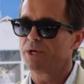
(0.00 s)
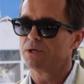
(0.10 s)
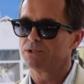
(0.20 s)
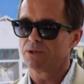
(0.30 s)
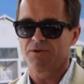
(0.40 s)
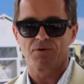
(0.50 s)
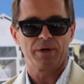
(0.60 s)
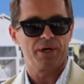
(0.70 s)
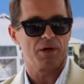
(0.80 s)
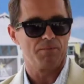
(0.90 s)
could deliver
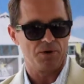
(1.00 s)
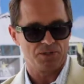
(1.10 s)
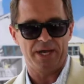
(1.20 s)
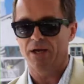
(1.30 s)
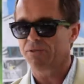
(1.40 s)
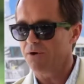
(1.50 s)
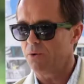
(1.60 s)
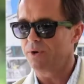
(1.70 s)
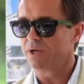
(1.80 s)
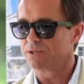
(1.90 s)
here, Mosaic thought
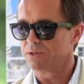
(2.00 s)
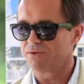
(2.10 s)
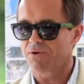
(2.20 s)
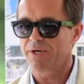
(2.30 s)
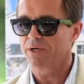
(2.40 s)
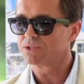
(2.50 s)
we could deliver here.